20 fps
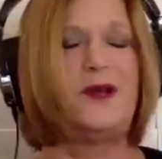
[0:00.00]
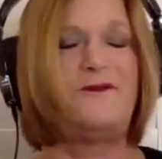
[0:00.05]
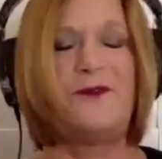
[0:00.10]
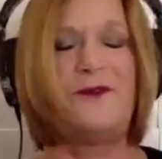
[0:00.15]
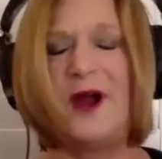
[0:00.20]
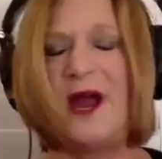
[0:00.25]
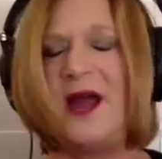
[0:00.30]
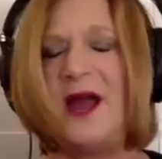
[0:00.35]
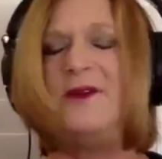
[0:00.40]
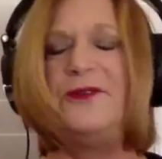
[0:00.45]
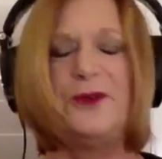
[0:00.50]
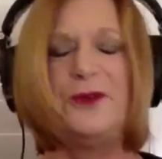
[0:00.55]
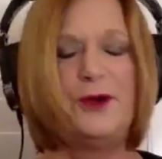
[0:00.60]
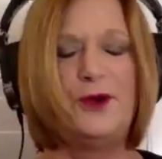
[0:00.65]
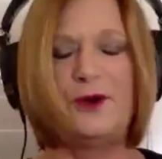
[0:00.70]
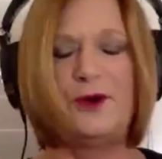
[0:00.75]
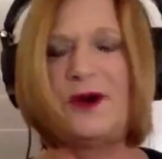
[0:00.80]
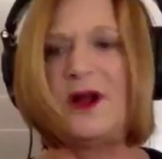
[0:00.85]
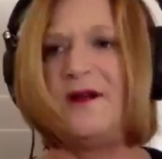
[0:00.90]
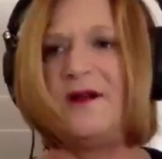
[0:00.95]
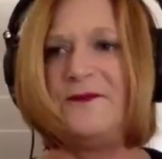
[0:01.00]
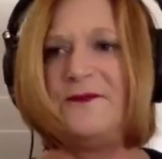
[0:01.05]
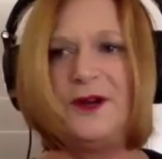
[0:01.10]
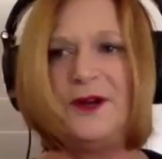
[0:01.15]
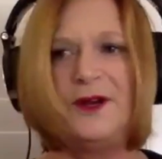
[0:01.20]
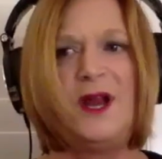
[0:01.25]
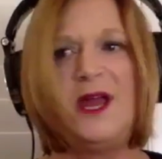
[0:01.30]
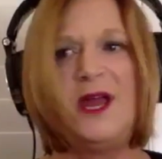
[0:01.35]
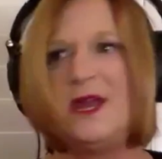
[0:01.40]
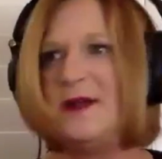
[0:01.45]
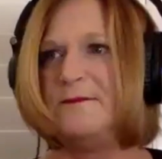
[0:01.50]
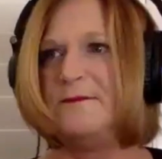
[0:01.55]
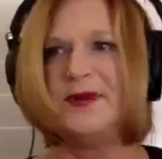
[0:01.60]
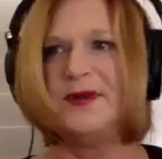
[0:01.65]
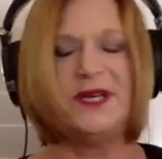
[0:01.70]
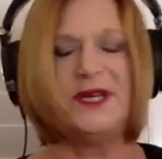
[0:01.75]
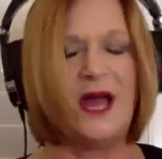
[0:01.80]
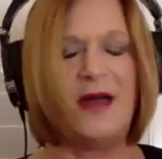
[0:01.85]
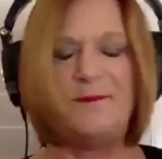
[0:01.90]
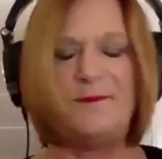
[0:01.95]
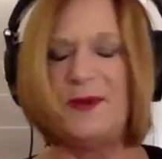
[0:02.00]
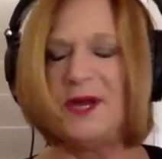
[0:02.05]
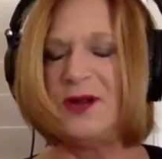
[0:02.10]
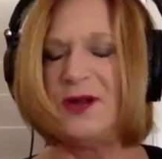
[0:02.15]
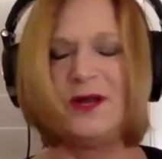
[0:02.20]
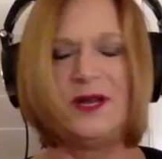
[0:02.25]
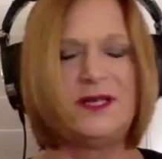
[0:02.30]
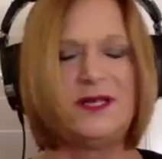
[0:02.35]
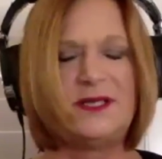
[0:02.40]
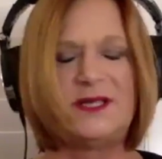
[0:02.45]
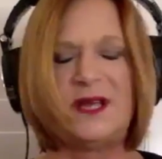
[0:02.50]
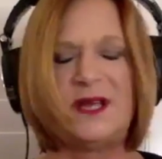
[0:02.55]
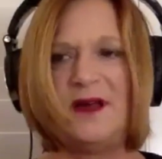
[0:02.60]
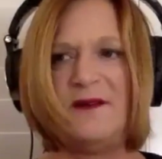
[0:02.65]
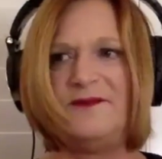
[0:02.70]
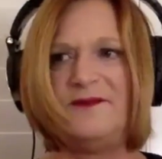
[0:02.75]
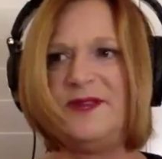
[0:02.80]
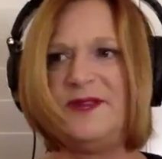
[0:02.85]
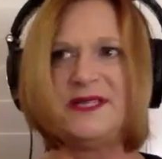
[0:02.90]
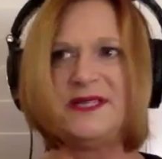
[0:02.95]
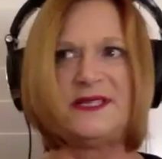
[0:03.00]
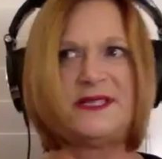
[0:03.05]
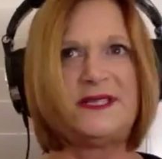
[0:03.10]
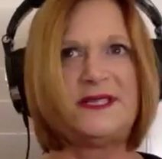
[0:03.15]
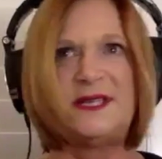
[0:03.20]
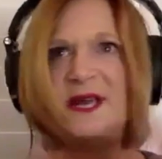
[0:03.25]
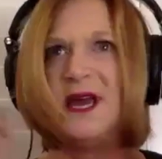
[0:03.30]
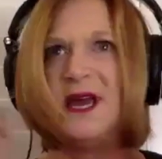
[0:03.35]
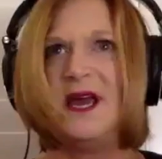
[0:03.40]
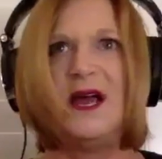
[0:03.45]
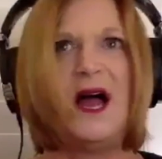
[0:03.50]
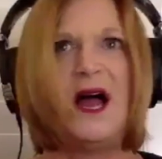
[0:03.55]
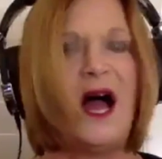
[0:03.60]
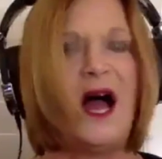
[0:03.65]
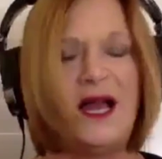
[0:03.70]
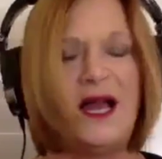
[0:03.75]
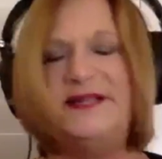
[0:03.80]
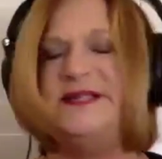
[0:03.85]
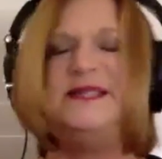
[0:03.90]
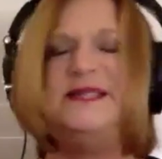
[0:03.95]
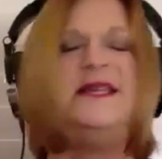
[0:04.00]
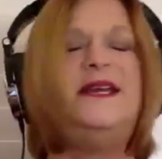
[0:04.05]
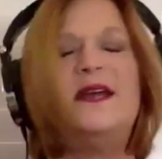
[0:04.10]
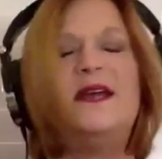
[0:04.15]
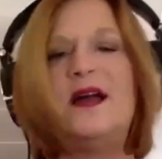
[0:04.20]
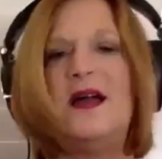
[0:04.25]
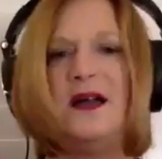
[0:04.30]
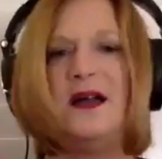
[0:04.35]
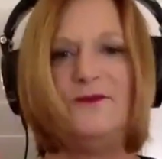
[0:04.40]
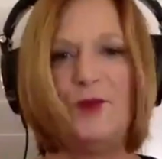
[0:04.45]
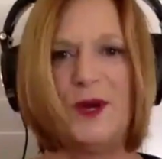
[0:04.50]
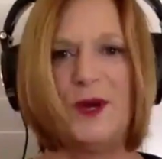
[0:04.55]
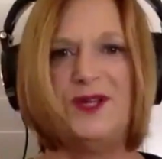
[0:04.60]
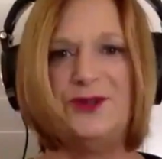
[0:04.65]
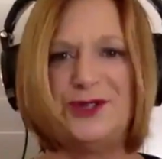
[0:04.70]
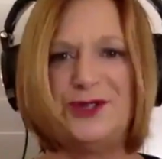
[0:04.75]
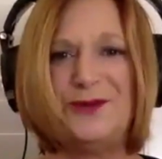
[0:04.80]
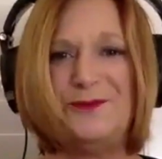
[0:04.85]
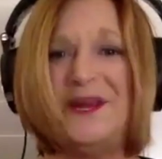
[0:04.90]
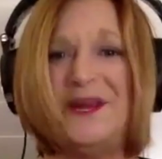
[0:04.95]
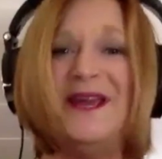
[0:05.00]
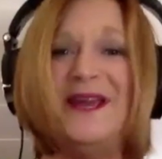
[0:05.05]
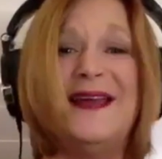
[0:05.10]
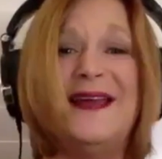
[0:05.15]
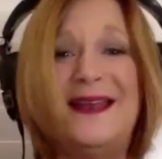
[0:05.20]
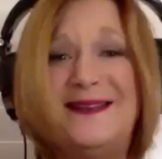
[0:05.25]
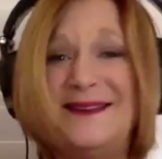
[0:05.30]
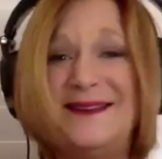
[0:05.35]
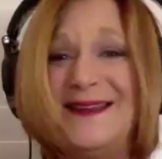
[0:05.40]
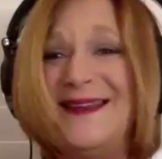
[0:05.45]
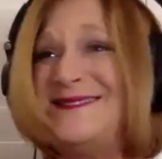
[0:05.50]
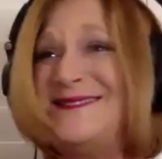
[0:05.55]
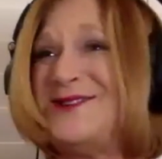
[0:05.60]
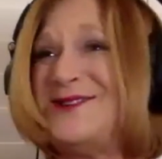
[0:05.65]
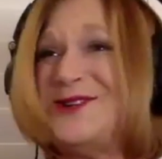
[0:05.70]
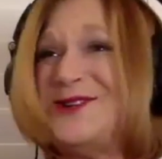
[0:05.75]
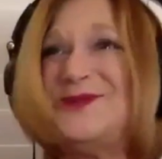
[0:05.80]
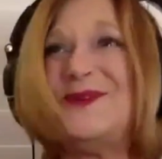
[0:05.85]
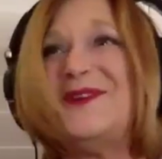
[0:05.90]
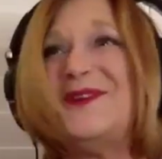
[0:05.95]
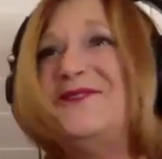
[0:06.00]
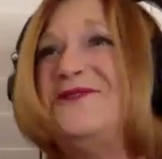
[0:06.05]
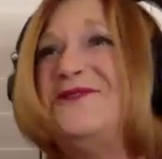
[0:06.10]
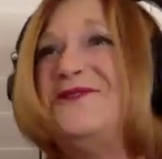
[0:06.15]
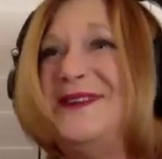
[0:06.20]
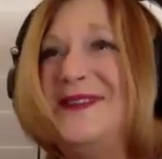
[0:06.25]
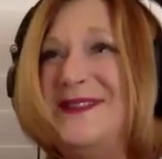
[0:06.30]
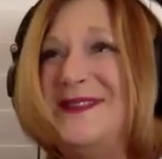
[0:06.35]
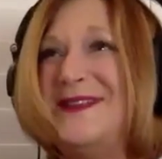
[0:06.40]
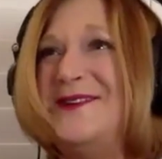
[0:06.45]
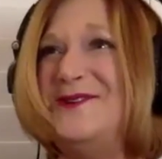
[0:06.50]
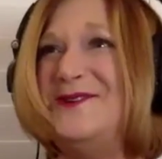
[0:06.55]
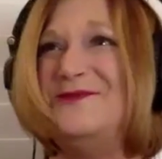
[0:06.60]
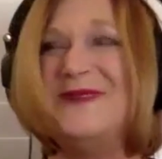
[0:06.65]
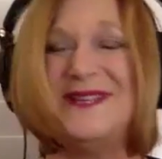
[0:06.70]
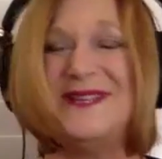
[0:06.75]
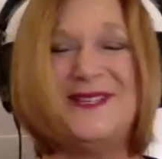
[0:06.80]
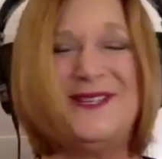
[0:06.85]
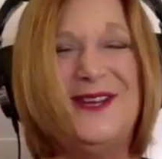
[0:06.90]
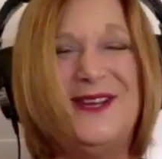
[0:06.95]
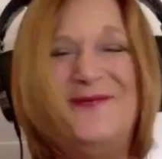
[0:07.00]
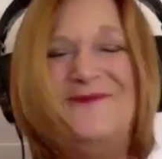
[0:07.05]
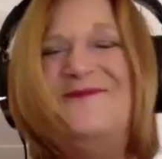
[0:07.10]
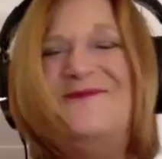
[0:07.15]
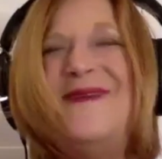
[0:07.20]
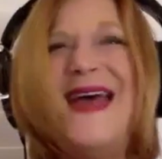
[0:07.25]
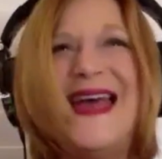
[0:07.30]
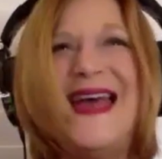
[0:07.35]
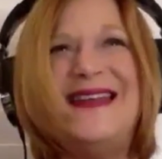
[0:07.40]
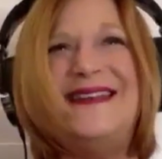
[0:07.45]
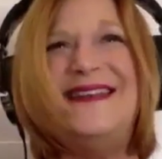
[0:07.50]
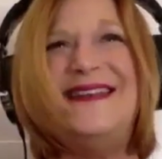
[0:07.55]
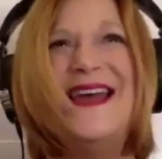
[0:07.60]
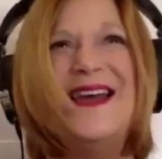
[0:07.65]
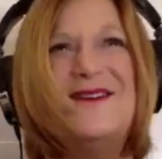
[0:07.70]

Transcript: it for health or your comfort, but not because of this idea of what you should be. And actually, it's really funny that you mentioned men.